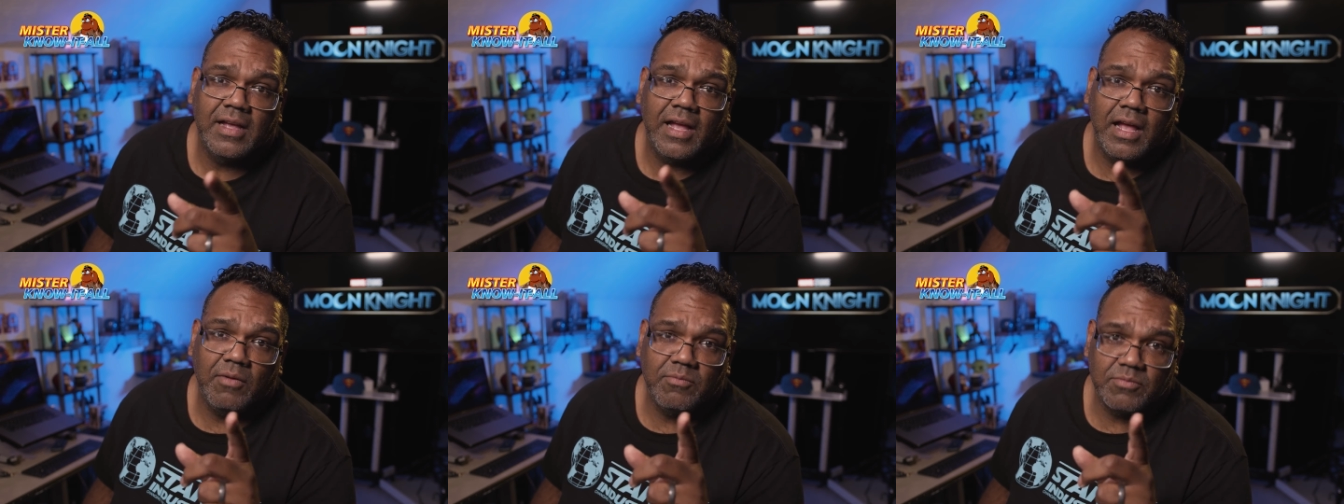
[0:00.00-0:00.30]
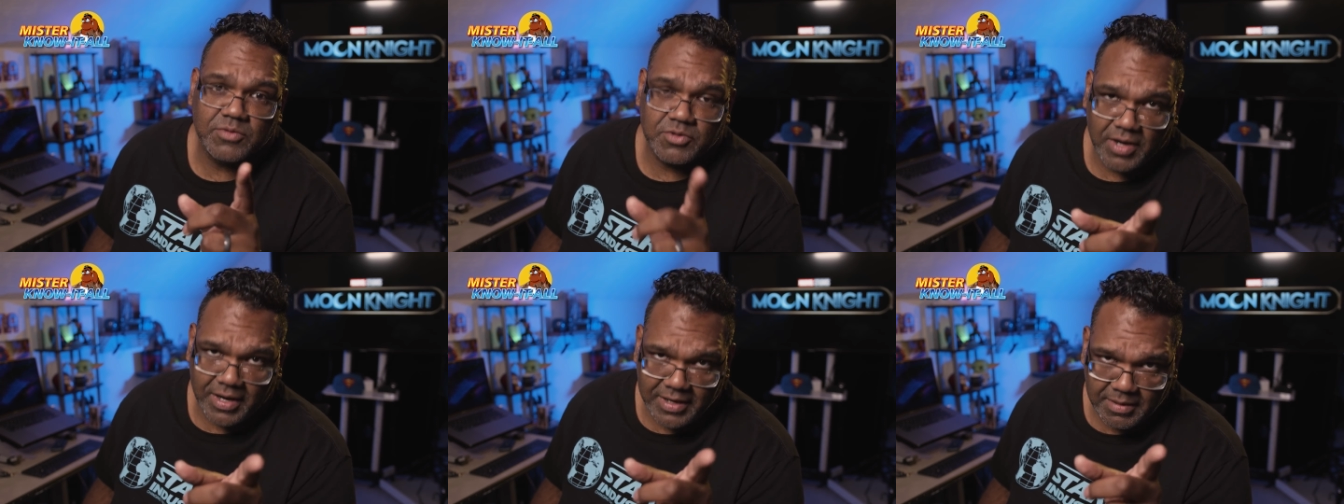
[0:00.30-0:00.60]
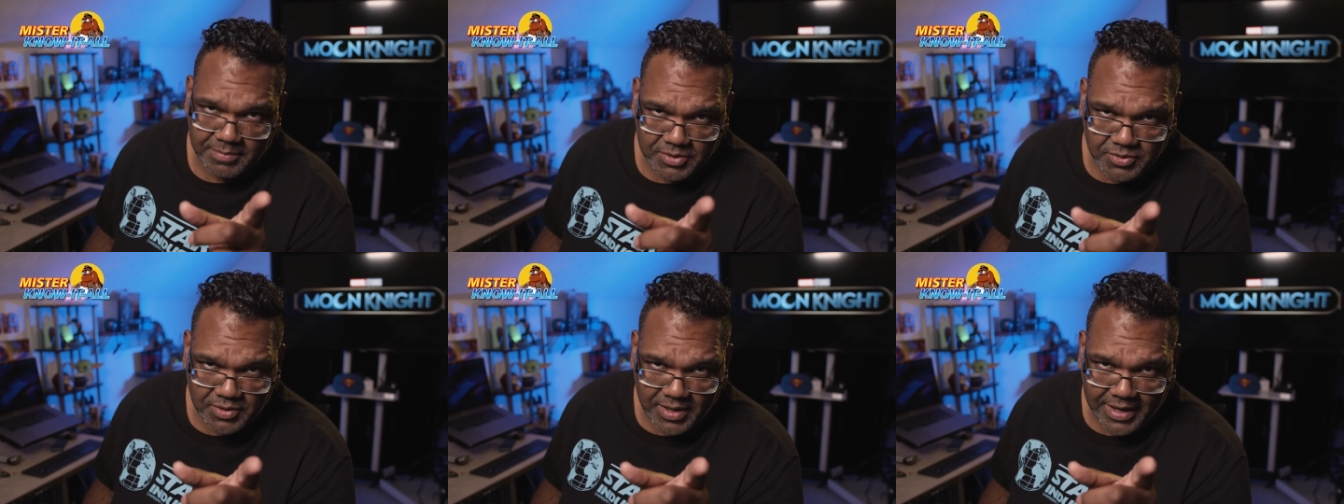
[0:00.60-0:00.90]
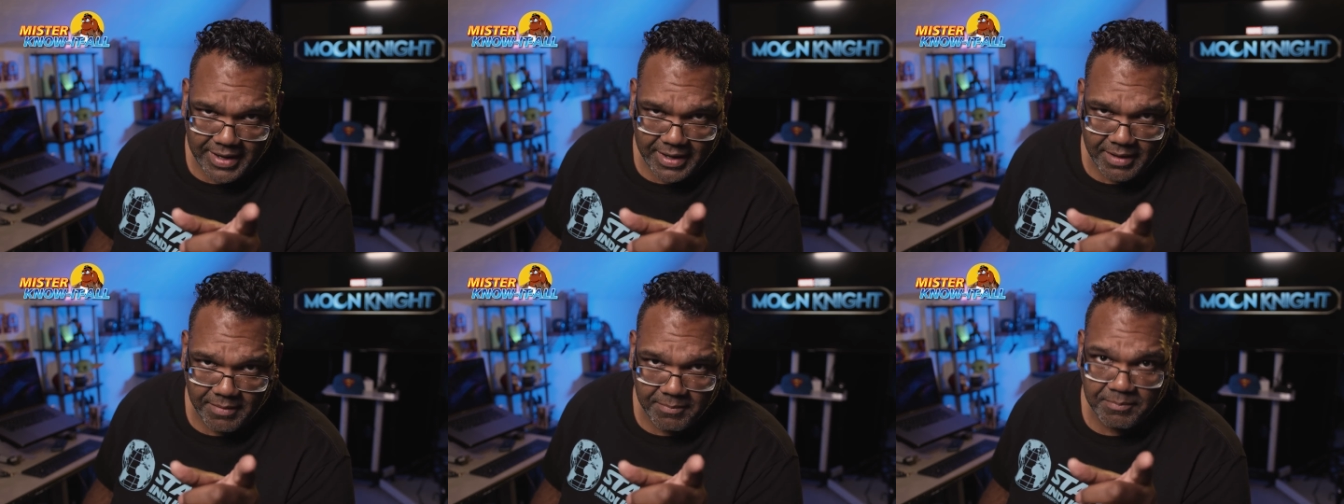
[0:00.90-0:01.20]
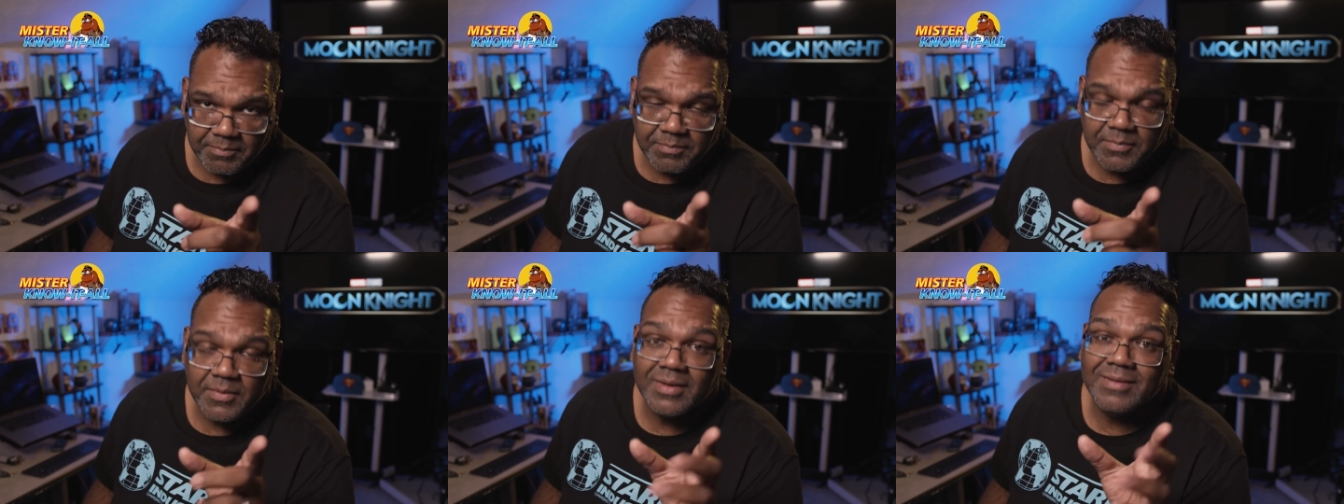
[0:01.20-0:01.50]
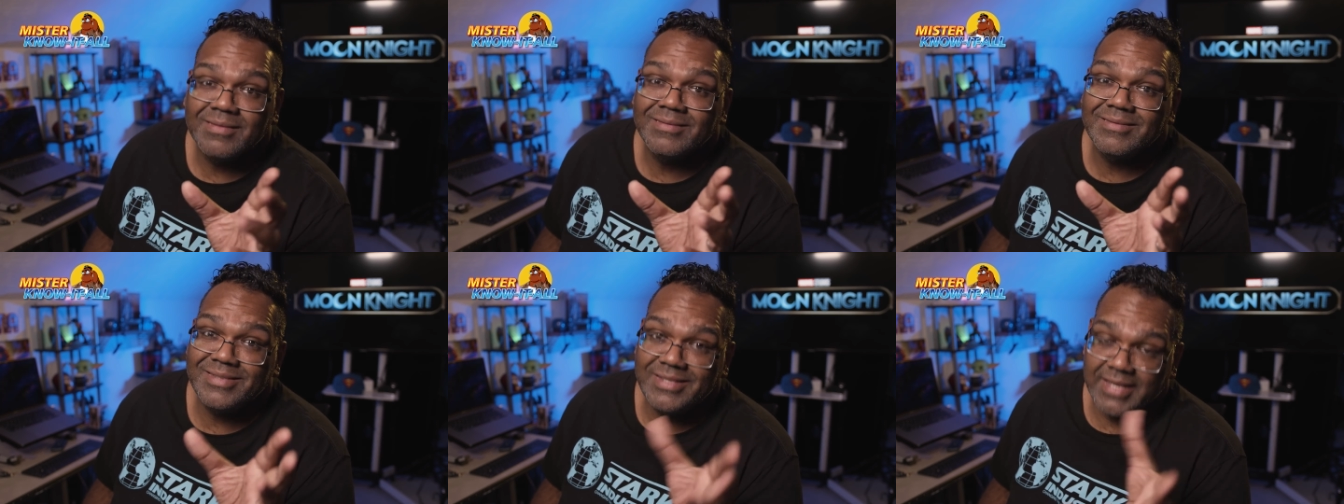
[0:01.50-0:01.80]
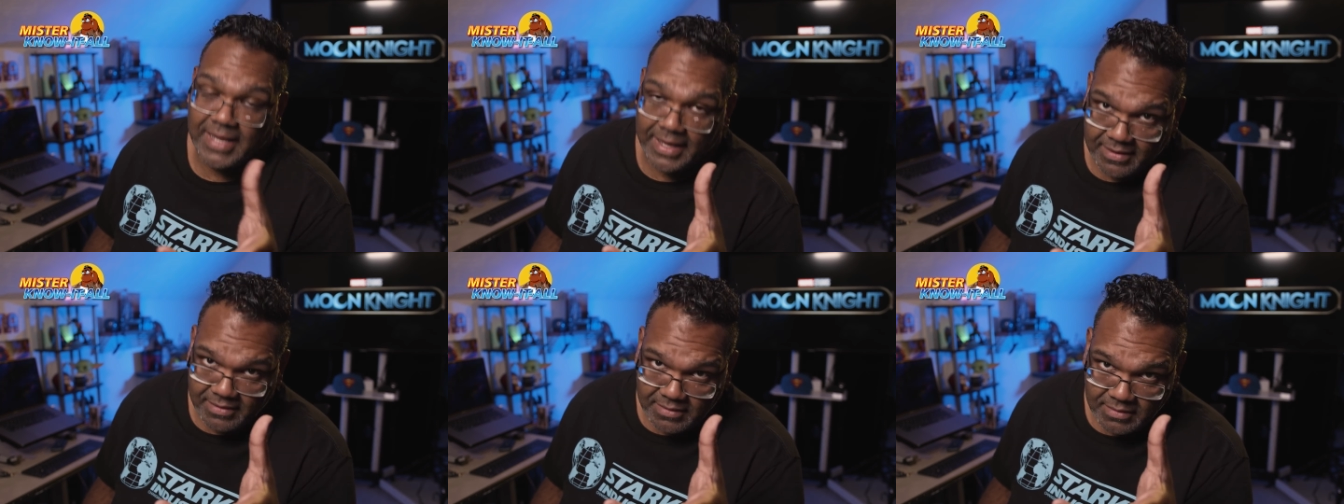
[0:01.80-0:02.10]
and was trying to betray him,
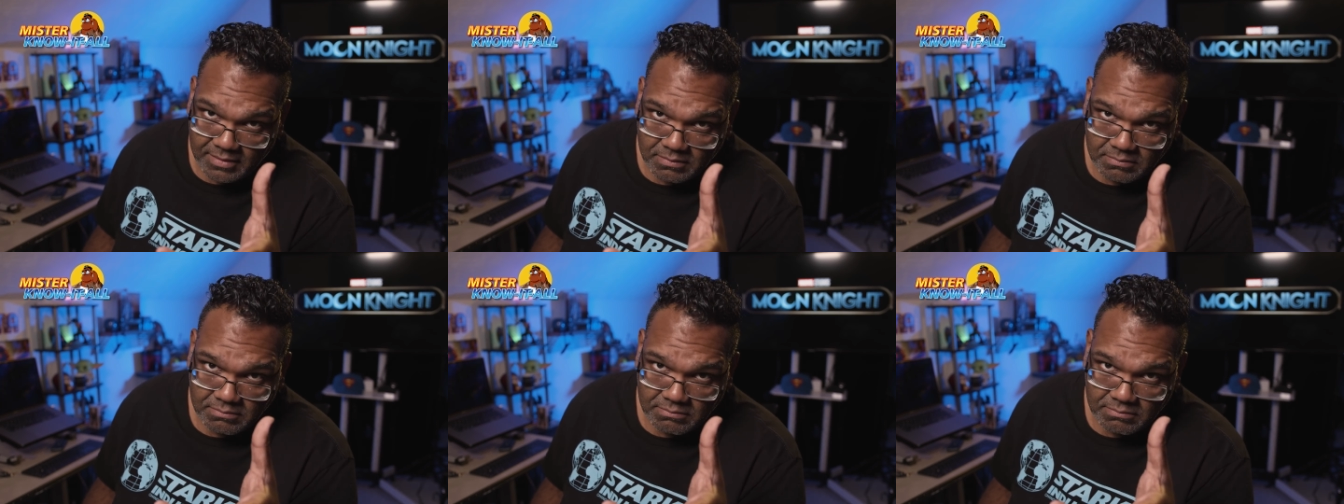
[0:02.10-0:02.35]
did.